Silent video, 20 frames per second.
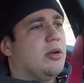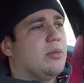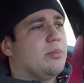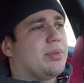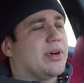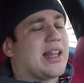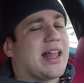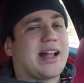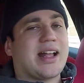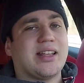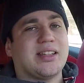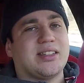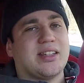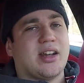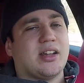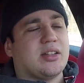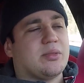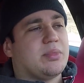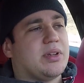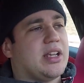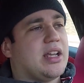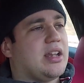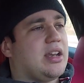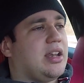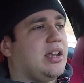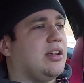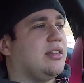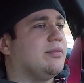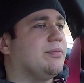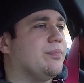But like I said in the
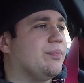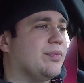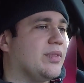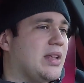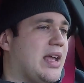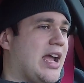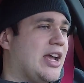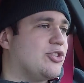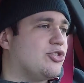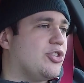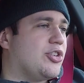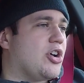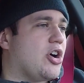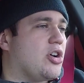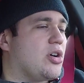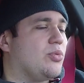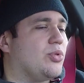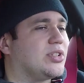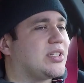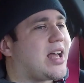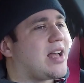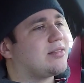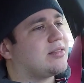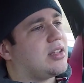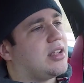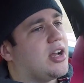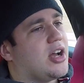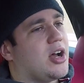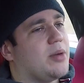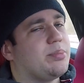beginning, Android Auto was
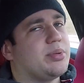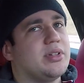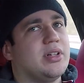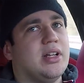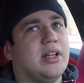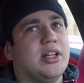acting up,